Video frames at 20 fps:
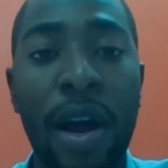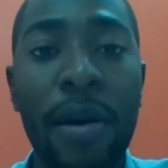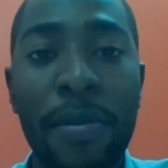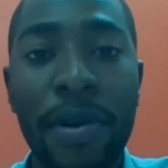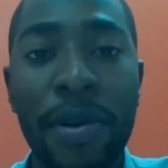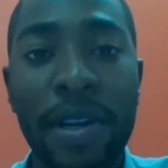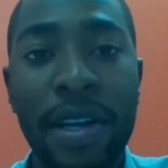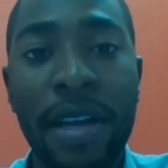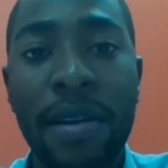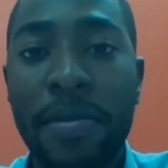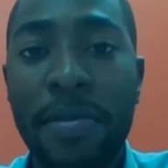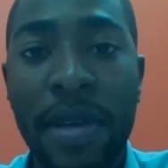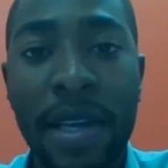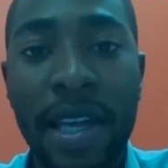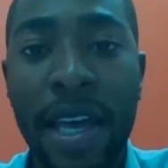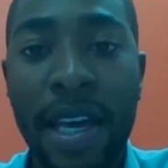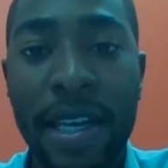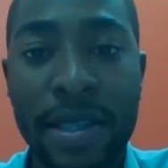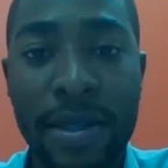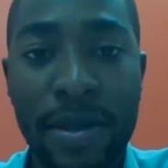
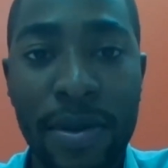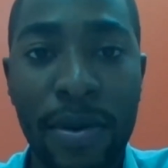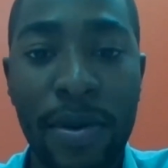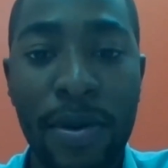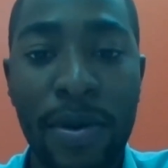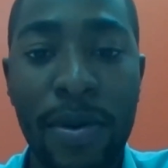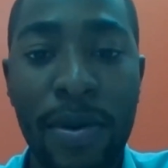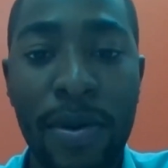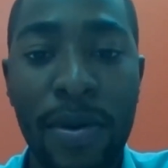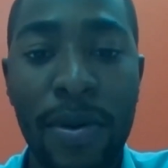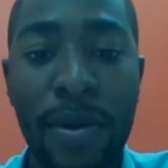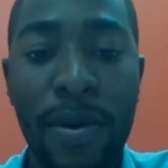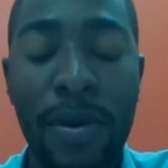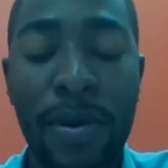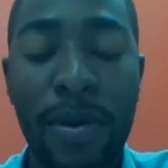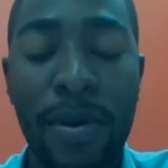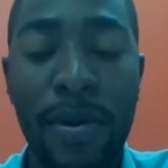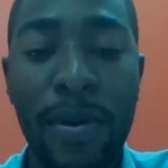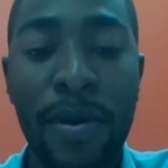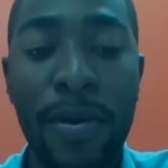hydrocarbon, can be gas
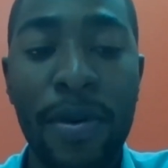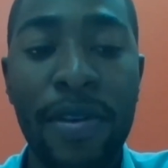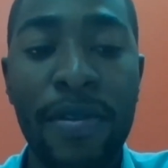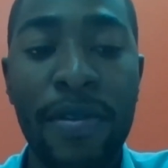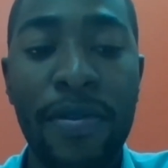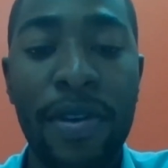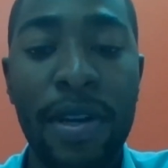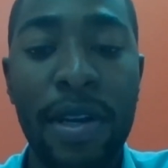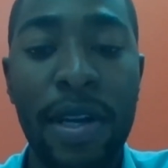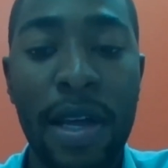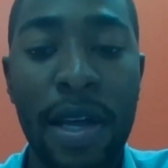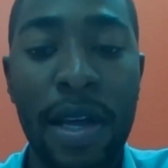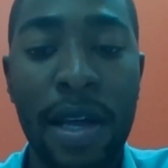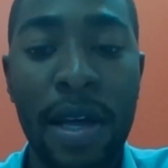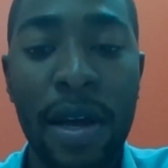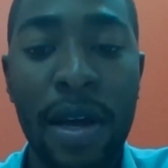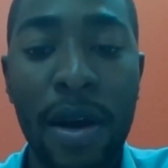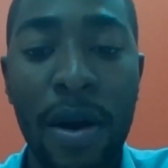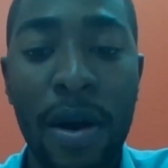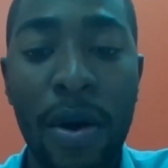or, or, or
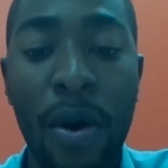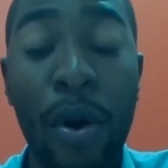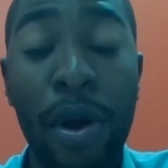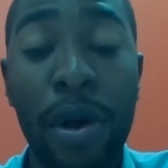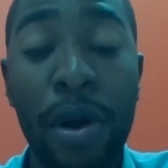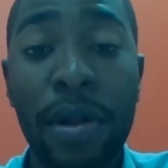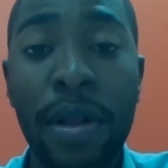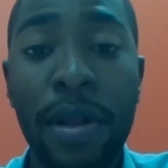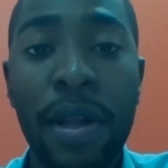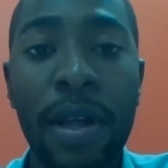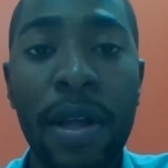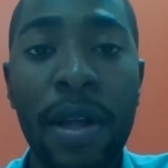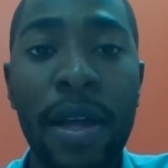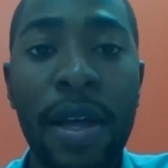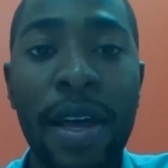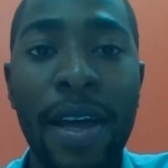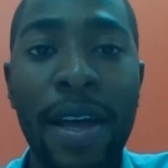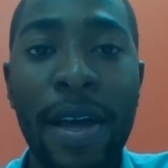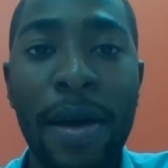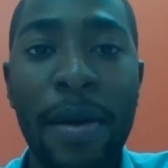even uh, oil.